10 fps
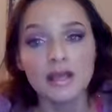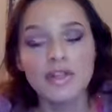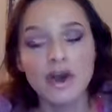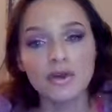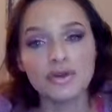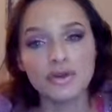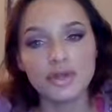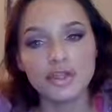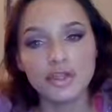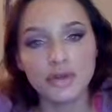So you
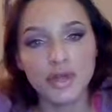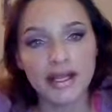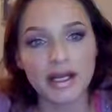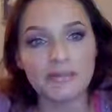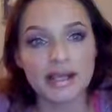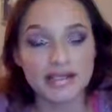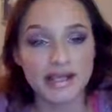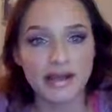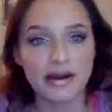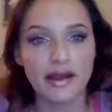could do like a
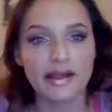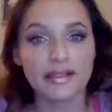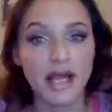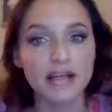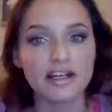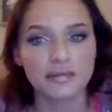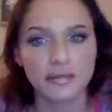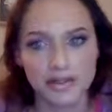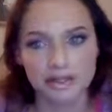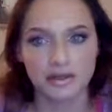mascara and liner
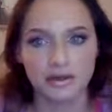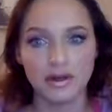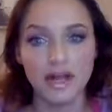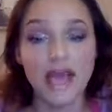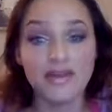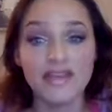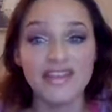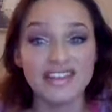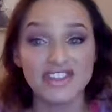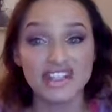bundle, and
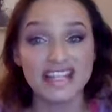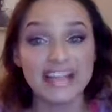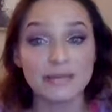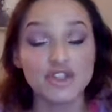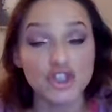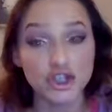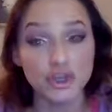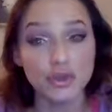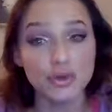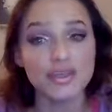then just let them
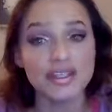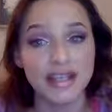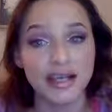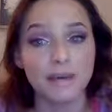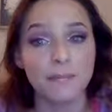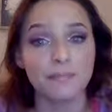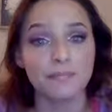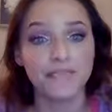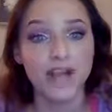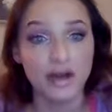choose their
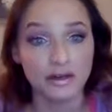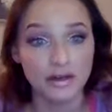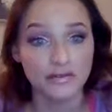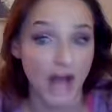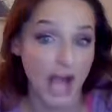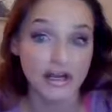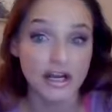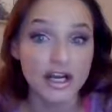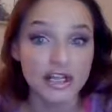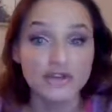color of
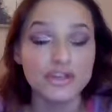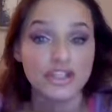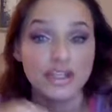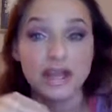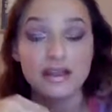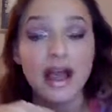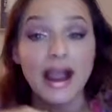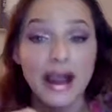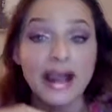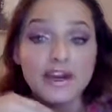liner. And
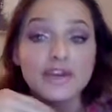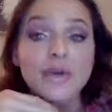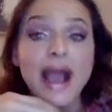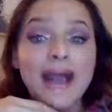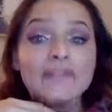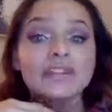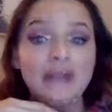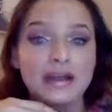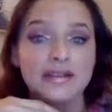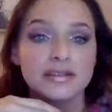I know you have a
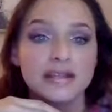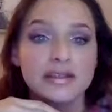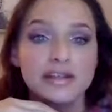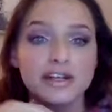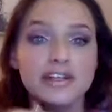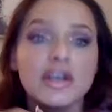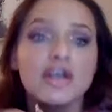lot of the liners,